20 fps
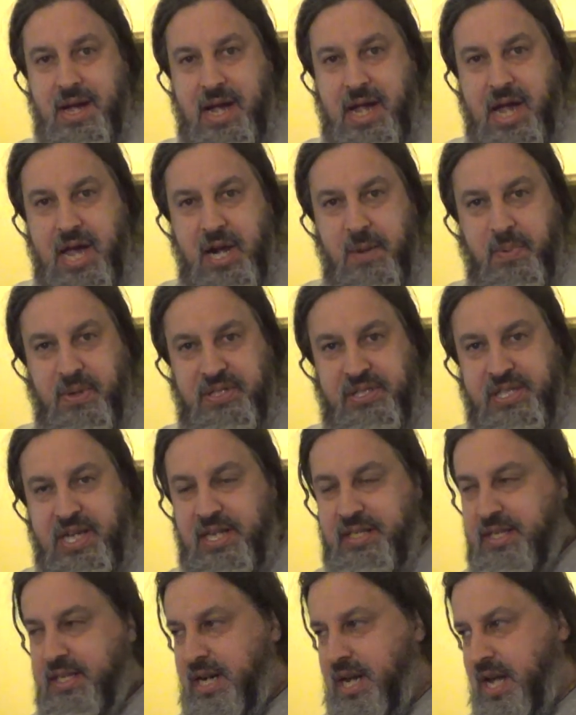how to
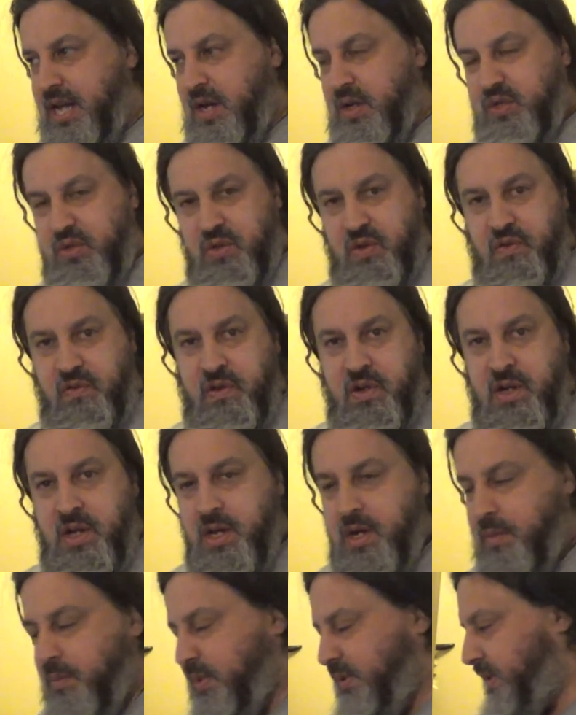present it, how to sort of
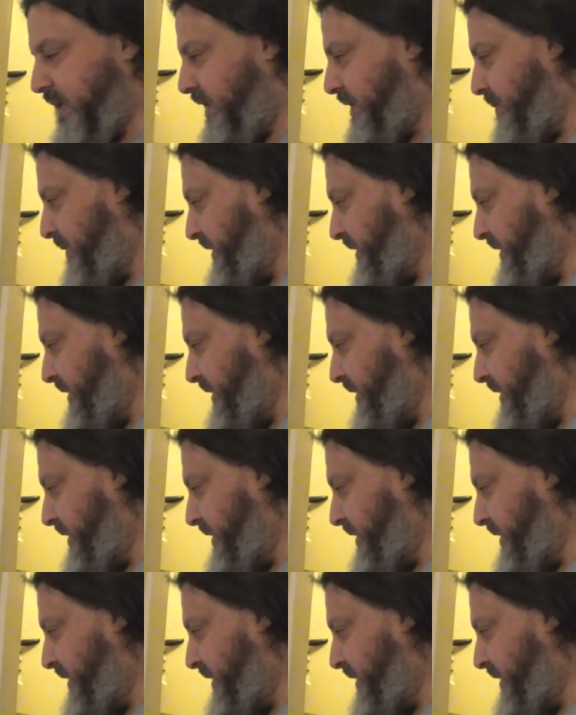present the